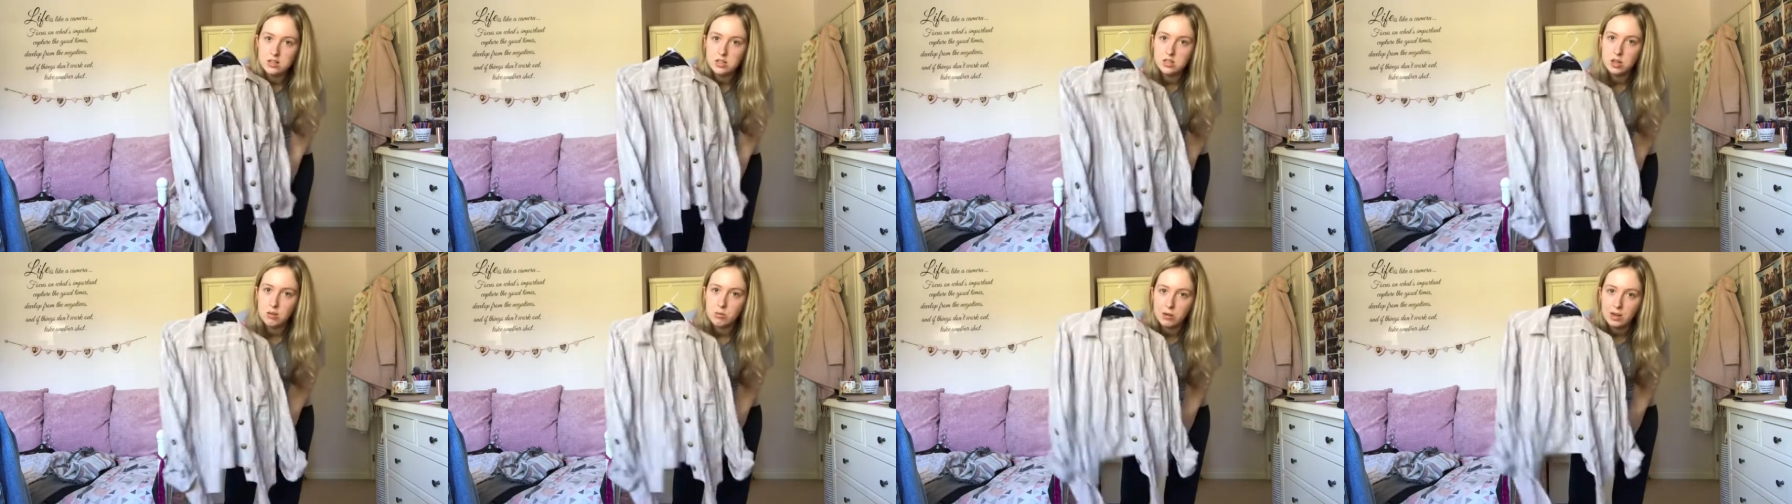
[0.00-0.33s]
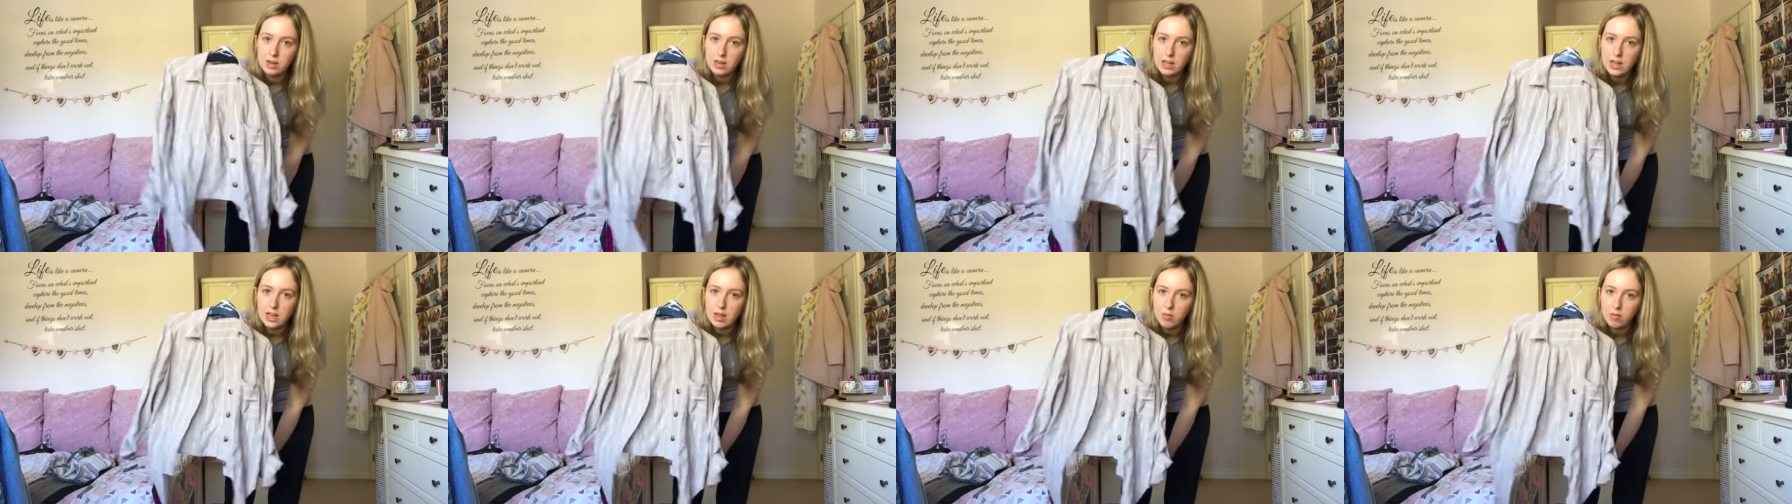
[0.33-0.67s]
So I'm gonna
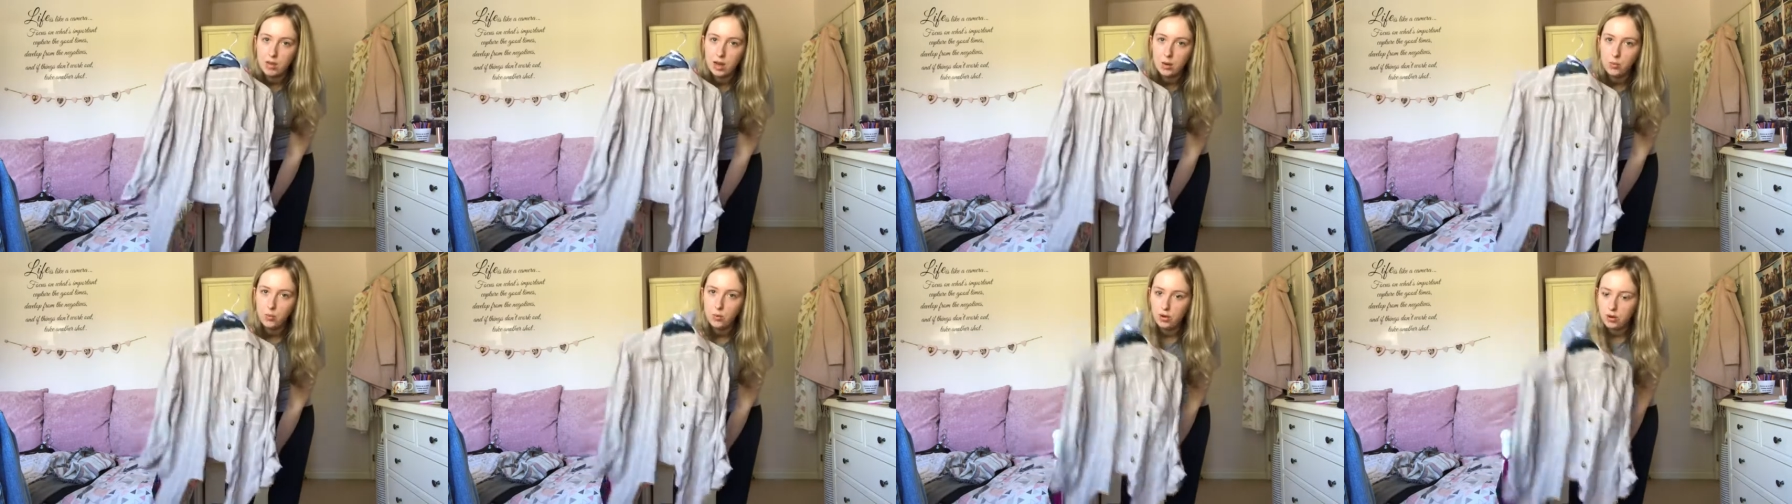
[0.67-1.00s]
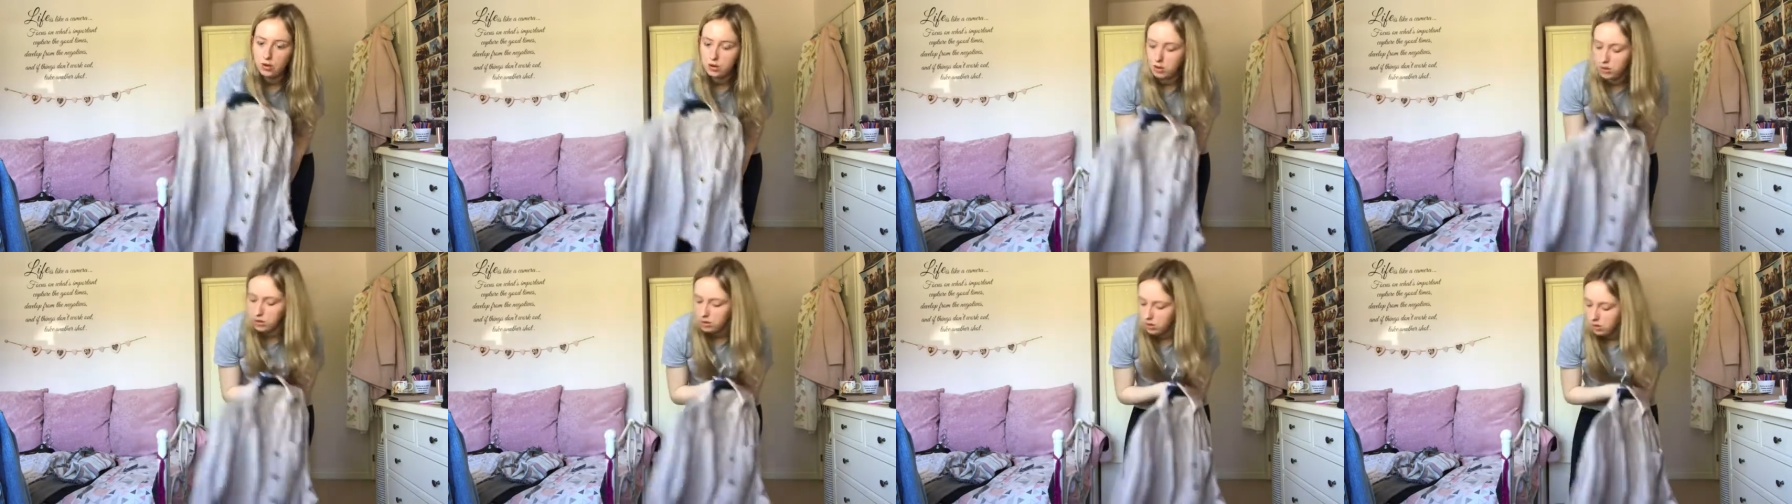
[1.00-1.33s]
keep that
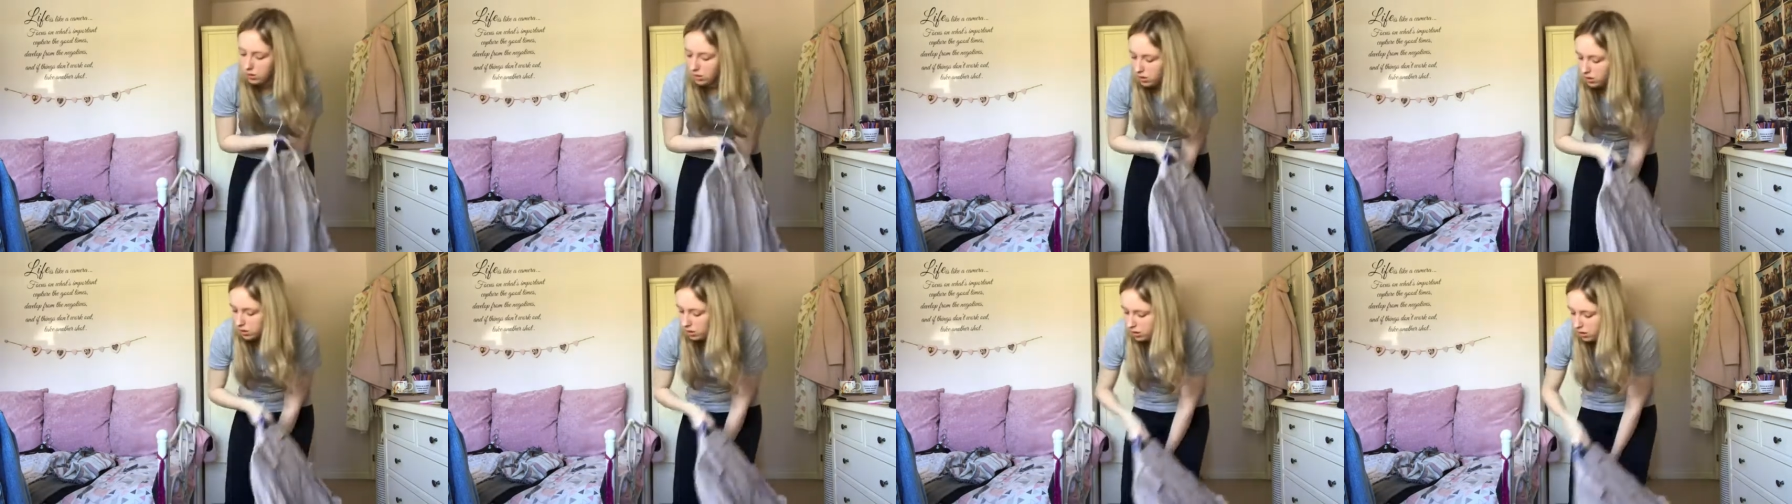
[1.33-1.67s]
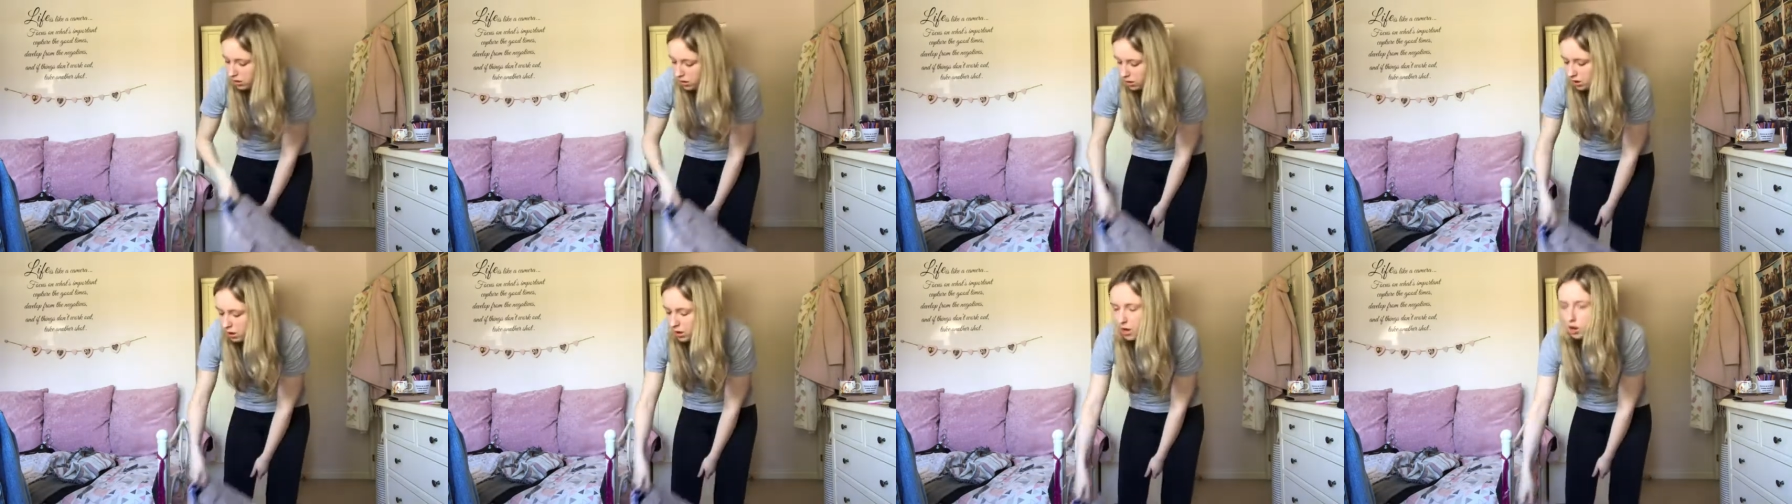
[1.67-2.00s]
one.
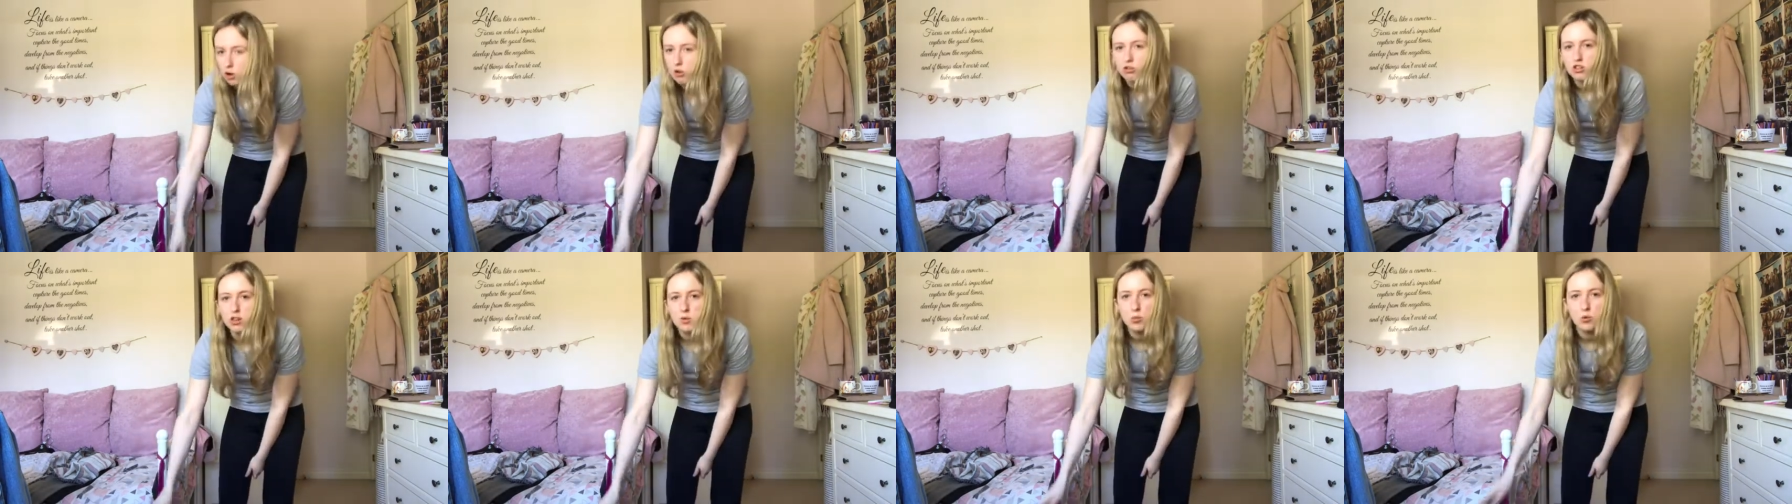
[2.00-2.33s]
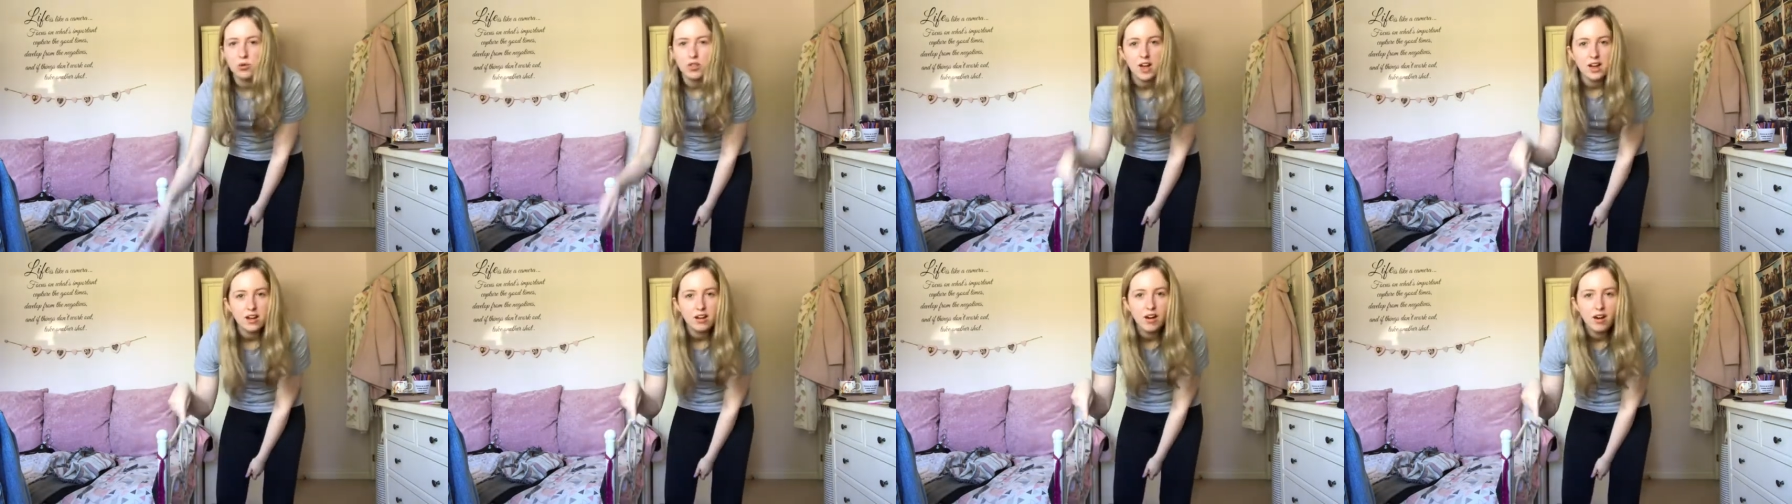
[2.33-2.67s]
I also bought
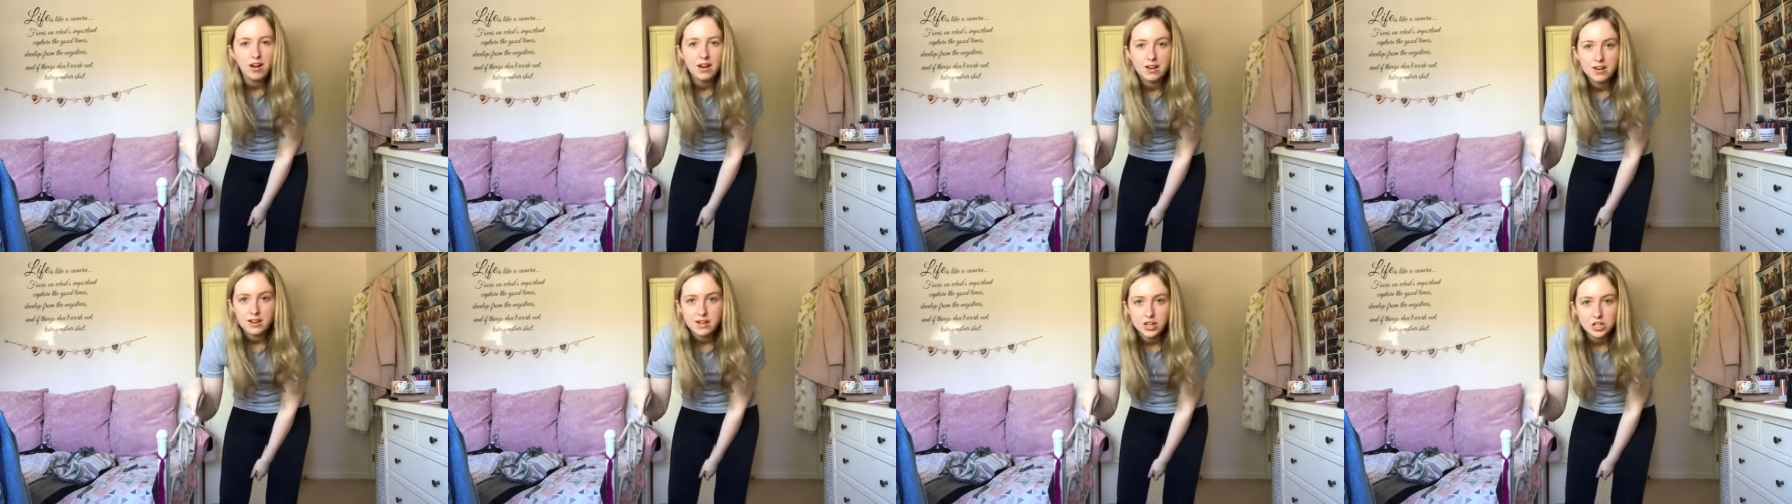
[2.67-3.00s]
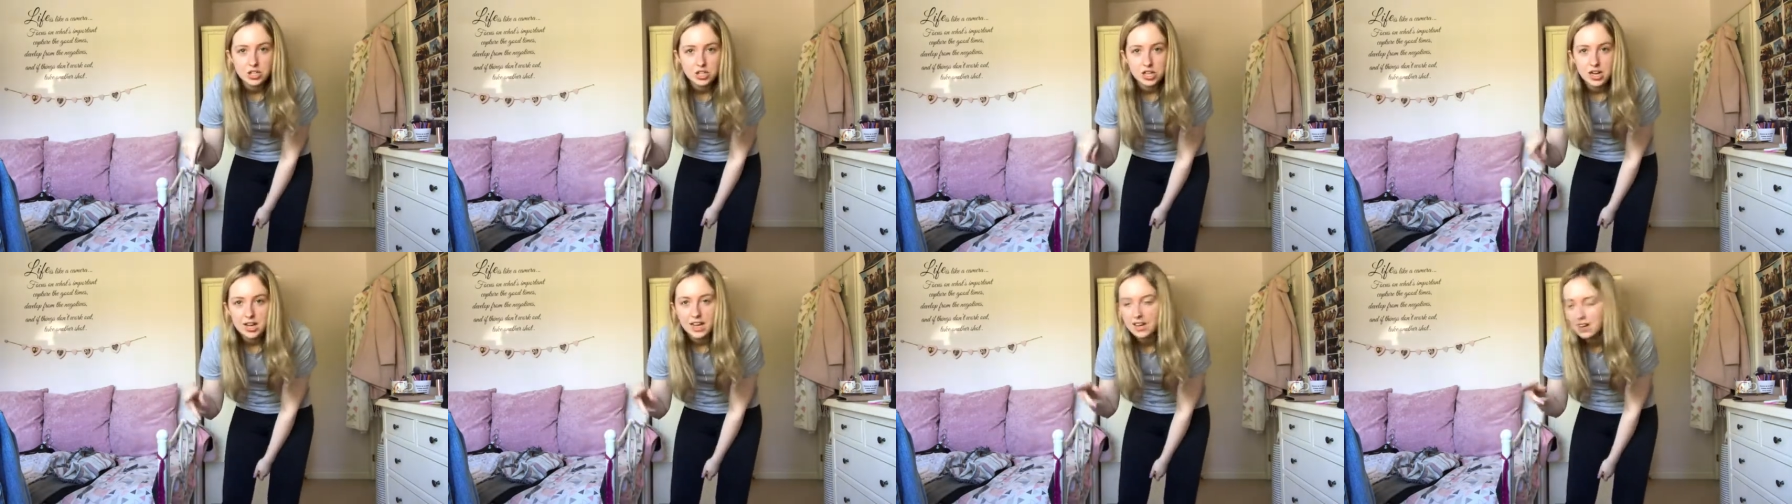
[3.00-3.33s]
that in Ireland
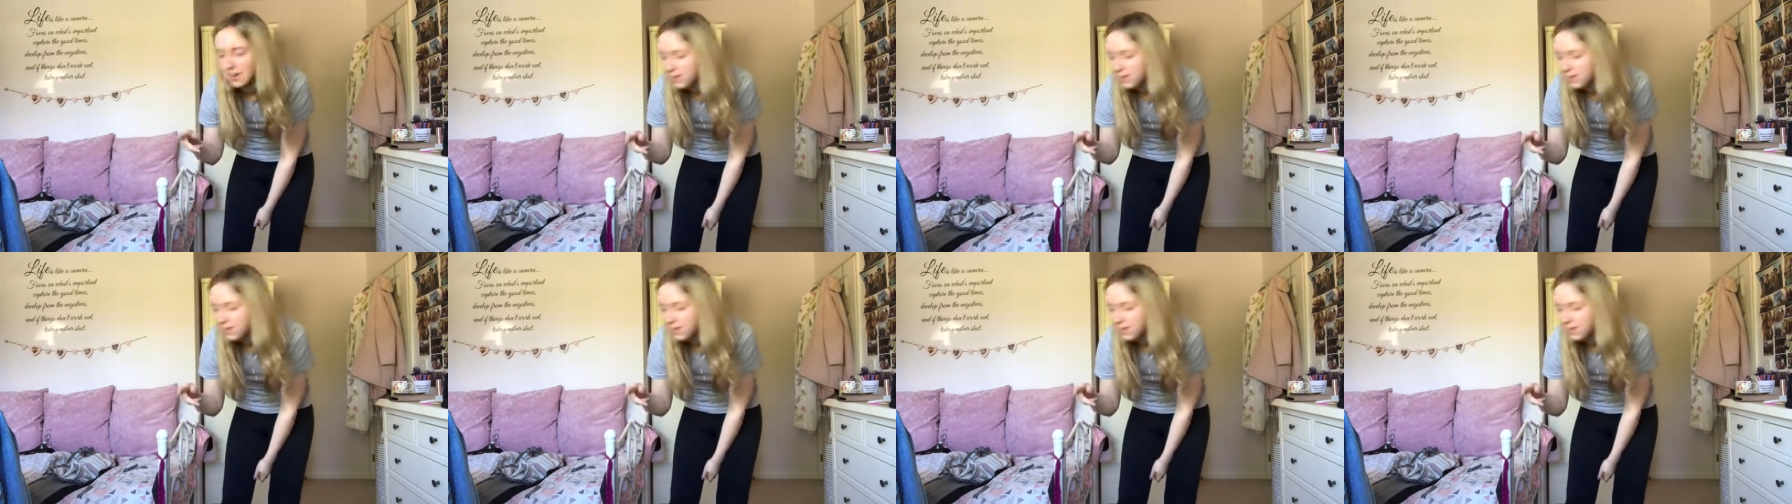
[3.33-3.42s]
actually.